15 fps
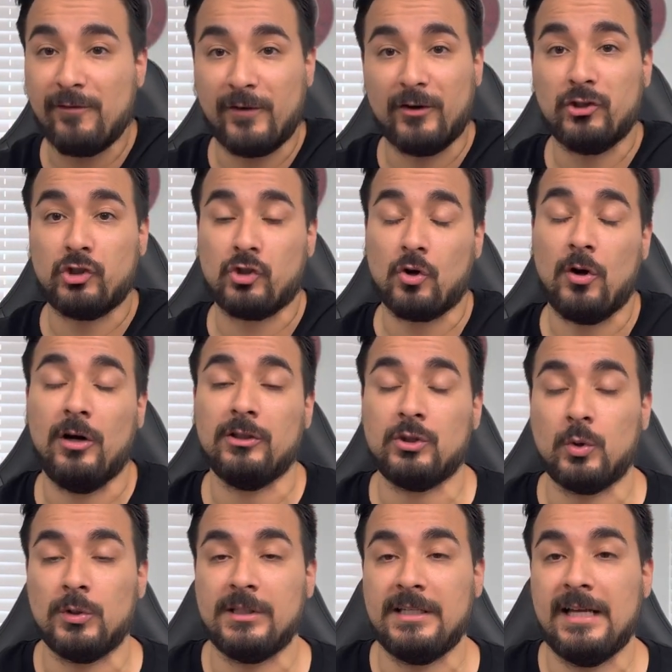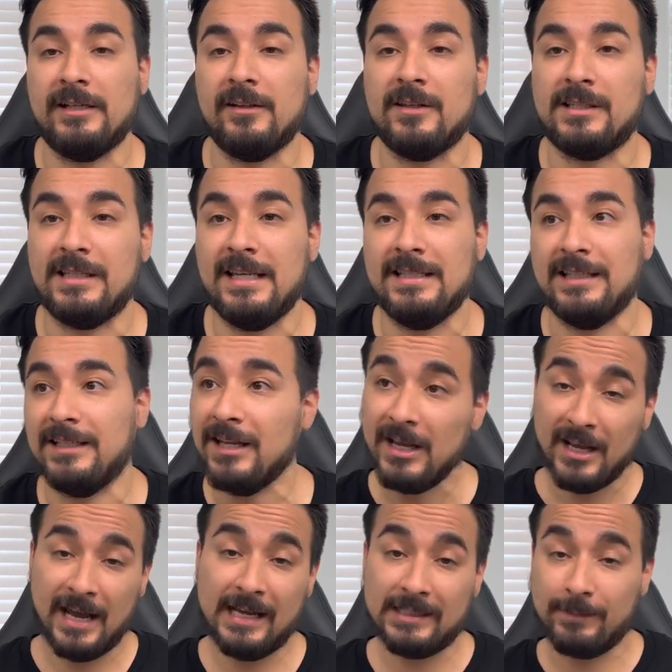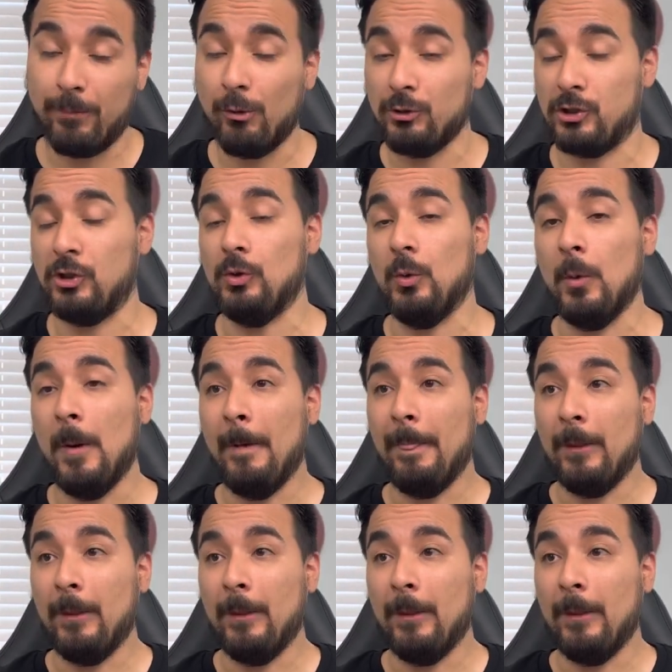very strong towards the end of the season as opposed to